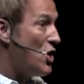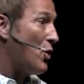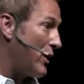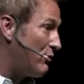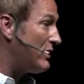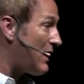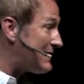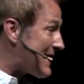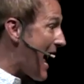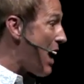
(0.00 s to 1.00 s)
we
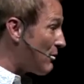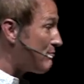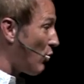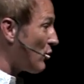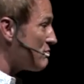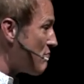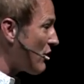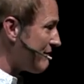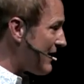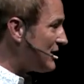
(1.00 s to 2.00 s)
realized how important
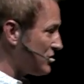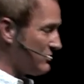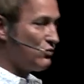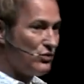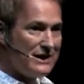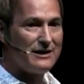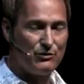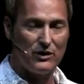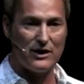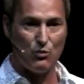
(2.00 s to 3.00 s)
motivation really,
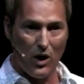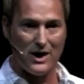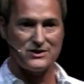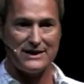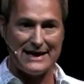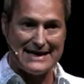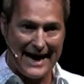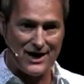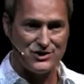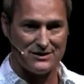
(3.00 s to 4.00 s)
really was in
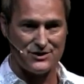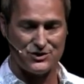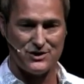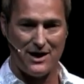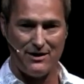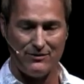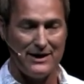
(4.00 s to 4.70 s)
engaging this child.